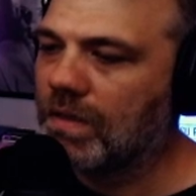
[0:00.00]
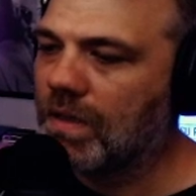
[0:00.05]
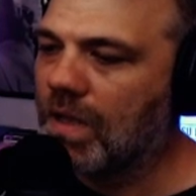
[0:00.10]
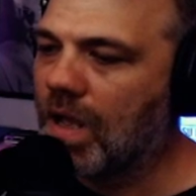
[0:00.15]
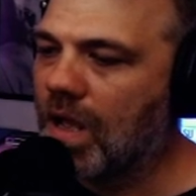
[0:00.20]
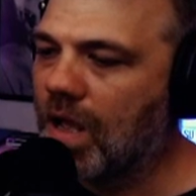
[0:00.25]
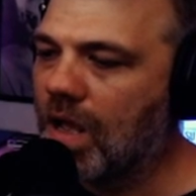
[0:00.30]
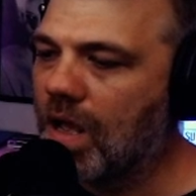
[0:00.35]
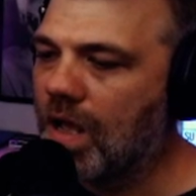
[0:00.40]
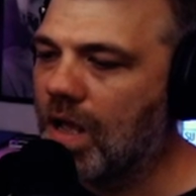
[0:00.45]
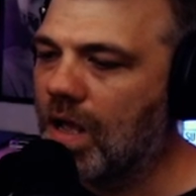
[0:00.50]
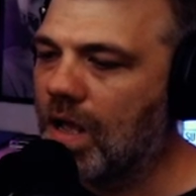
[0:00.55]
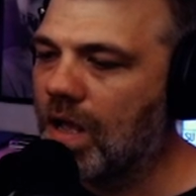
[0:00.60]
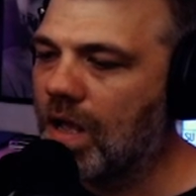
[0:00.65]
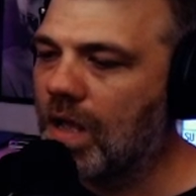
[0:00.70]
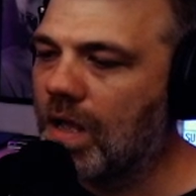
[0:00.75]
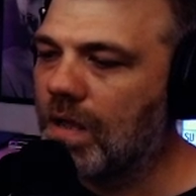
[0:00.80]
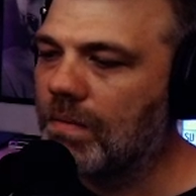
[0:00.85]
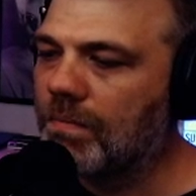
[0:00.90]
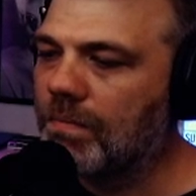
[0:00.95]

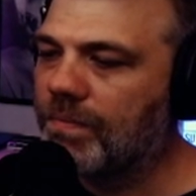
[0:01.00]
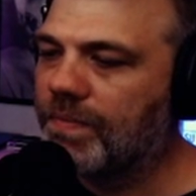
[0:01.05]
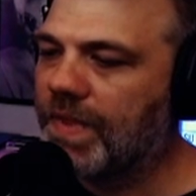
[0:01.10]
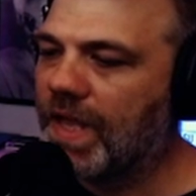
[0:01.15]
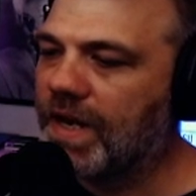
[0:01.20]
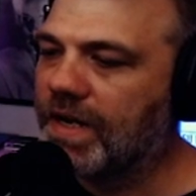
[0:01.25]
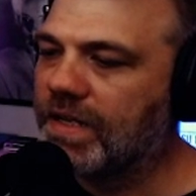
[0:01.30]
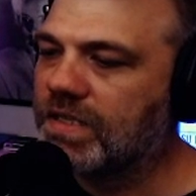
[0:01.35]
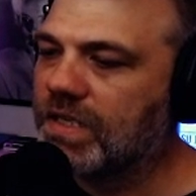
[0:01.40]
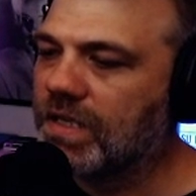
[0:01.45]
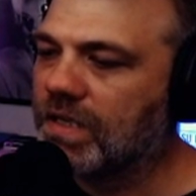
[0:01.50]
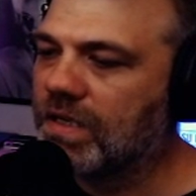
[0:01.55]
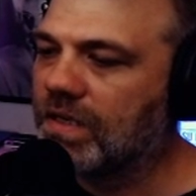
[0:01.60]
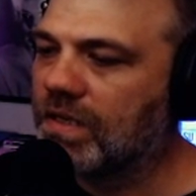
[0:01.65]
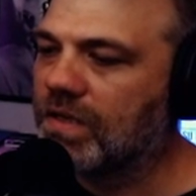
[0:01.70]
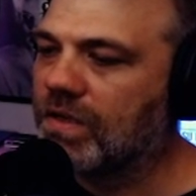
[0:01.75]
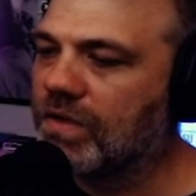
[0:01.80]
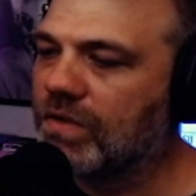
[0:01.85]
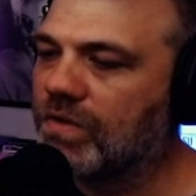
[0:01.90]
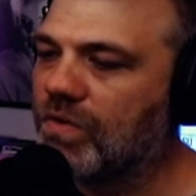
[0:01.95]
That is a
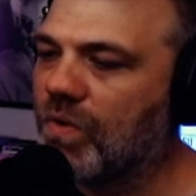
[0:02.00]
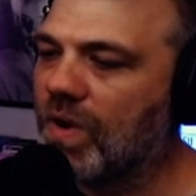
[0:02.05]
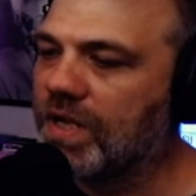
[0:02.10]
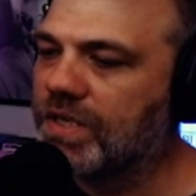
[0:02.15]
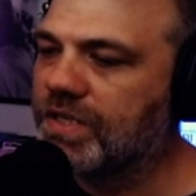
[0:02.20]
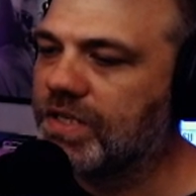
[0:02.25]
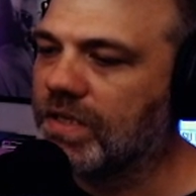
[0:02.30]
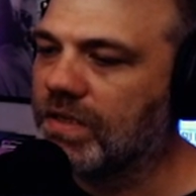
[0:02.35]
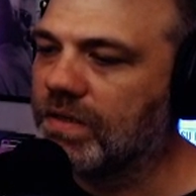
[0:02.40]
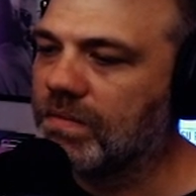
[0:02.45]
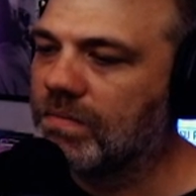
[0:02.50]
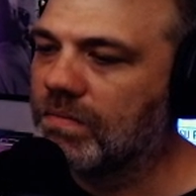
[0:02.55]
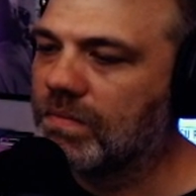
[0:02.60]
good question.